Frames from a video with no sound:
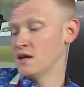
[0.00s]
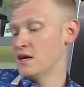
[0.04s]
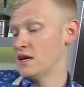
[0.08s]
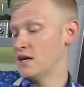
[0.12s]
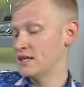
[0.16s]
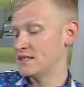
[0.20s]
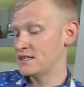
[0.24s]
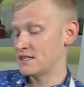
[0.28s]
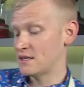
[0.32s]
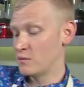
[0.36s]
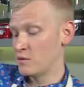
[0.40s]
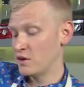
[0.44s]

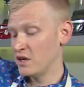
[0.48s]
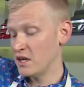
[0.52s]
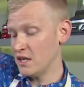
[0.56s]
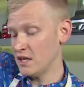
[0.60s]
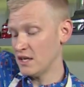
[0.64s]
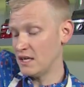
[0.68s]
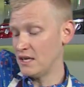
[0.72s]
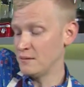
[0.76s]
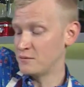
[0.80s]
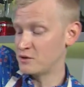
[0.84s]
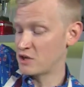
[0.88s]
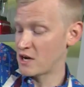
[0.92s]
Is someone going to
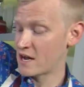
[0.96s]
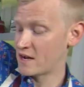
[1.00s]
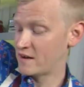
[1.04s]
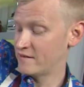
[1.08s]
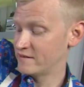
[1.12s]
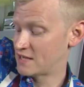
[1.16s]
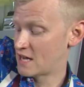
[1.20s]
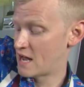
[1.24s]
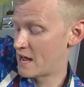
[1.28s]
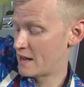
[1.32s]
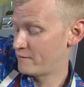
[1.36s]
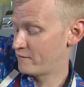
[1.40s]
keep track of
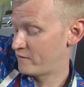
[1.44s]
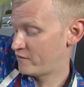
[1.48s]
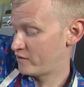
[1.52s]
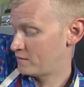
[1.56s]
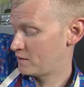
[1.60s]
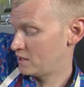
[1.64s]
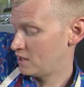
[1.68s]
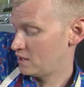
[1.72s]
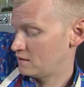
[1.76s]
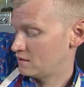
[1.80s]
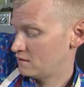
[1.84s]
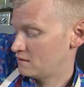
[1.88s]
time for
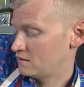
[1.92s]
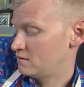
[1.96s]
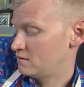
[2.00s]
me?